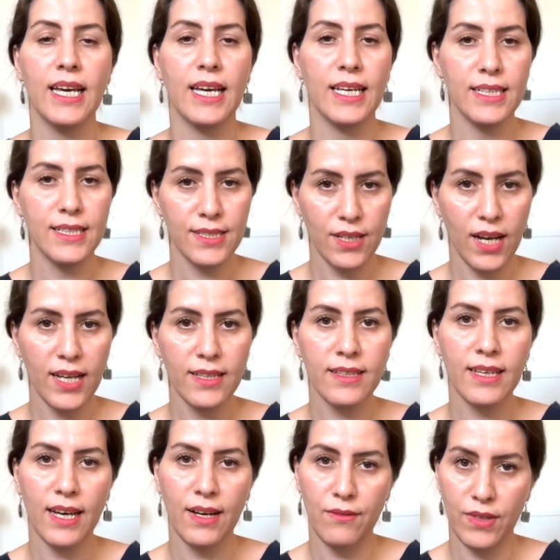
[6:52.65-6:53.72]
Inside
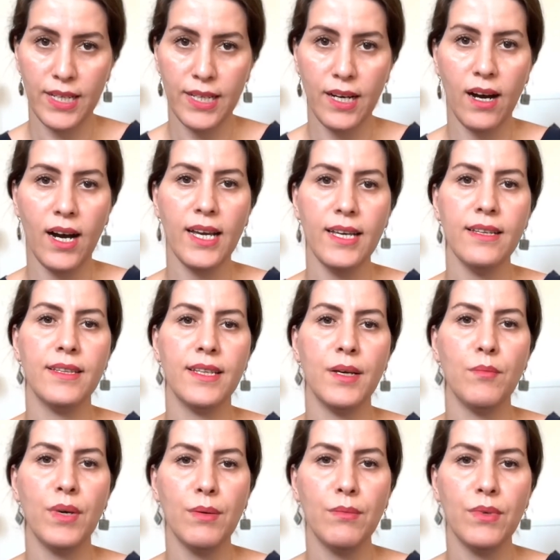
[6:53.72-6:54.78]
Canva AI, the
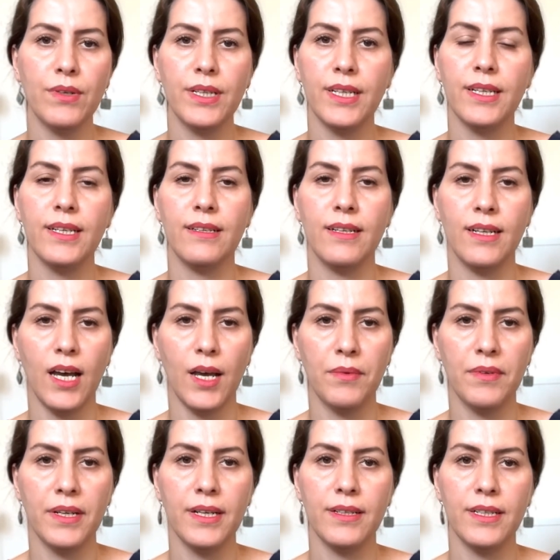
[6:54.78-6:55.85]
memory
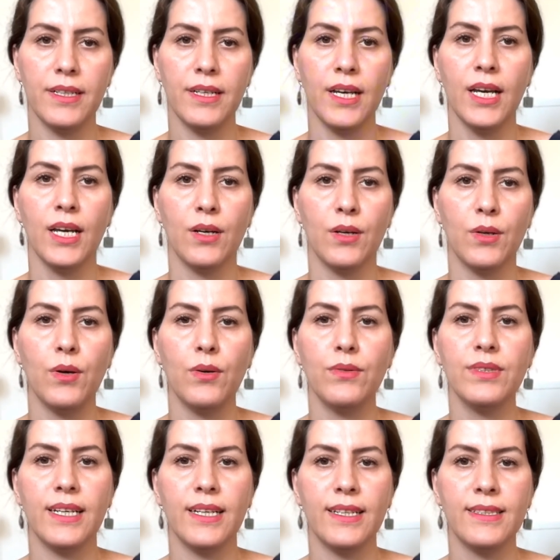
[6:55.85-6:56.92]
library goes
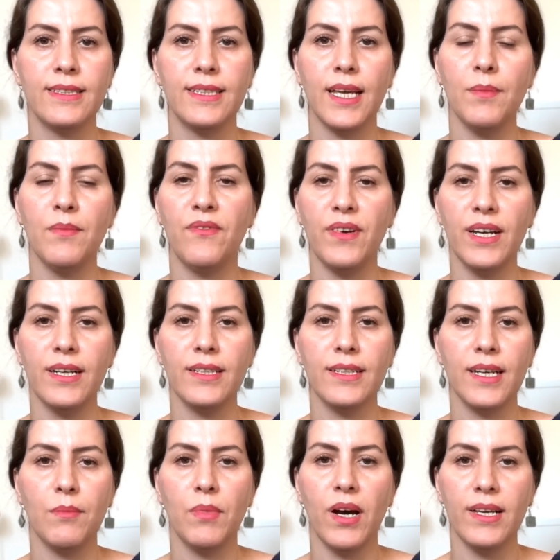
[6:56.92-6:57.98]
a step
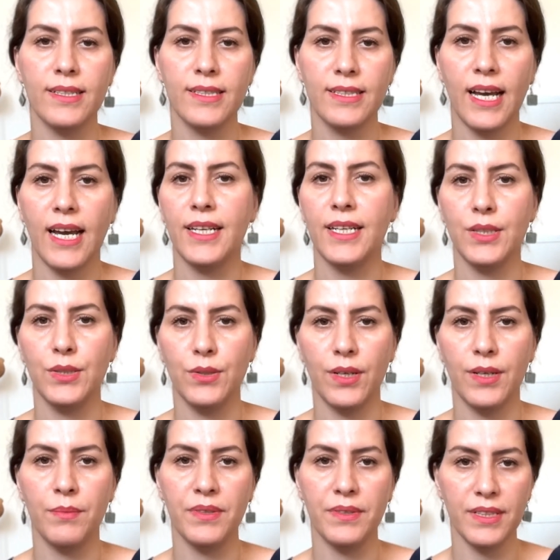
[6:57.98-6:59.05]
further by scanning your
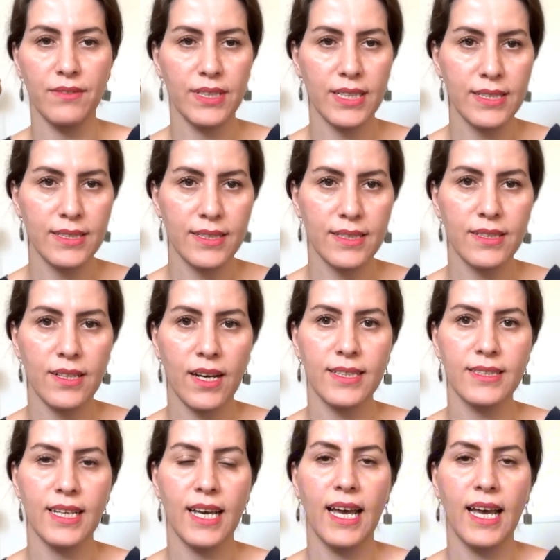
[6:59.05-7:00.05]
previous designs